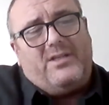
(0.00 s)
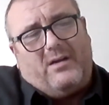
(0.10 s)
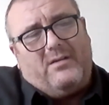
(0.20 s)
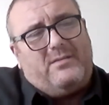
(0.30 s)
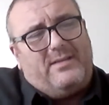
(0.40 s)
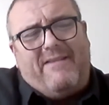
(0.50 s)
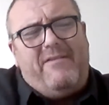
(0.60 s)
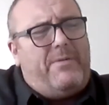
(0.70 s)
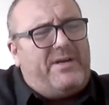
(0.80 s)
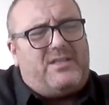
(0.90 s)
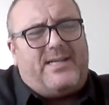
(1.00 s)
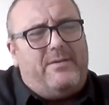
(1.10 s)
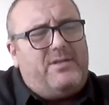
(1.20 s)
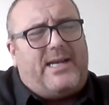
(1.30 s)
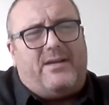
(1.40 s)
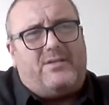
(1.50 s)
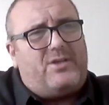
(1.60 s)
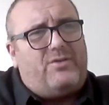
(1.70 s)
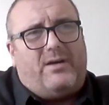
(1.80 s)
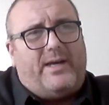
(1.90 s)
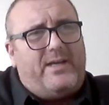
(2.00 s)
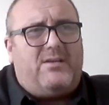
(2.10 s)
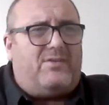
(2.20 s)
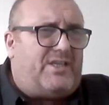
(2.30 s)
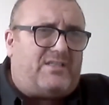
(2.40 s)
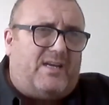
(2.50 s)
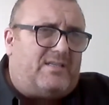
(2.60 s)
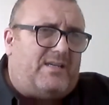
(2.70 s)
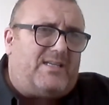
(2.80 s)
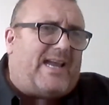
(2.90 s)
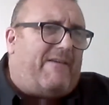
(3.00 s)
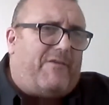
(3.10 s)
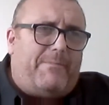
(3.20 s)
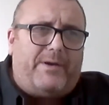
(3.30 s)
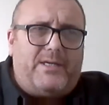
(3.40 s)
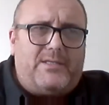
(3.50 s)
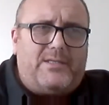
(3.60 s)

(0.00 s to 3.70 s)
are everybody's town centres are struggling. It's not just us; it's everybody's.